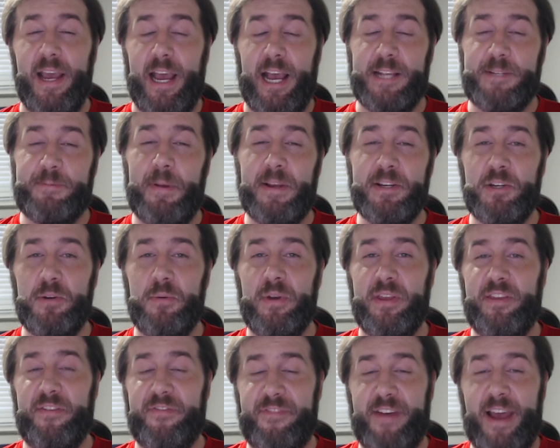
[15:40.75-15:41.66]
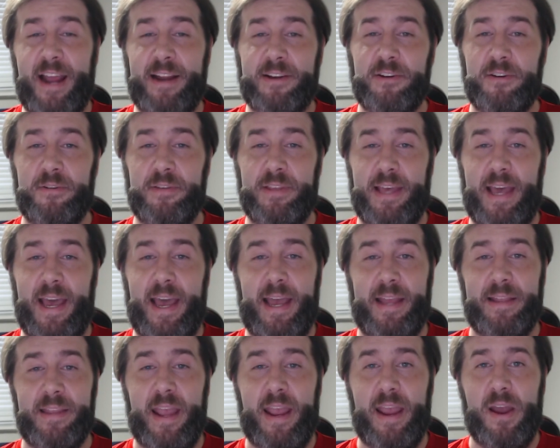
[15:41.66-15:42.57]
especially with the factor
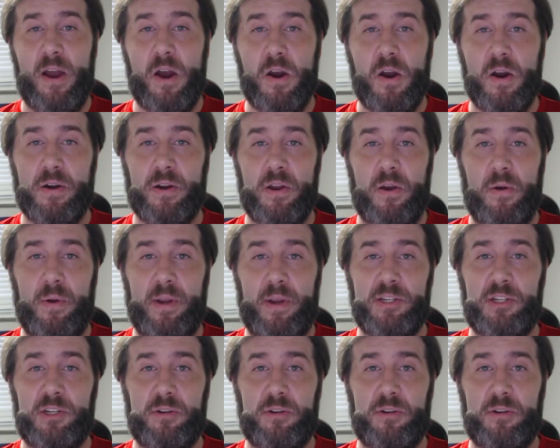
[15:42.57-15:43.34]
that they are going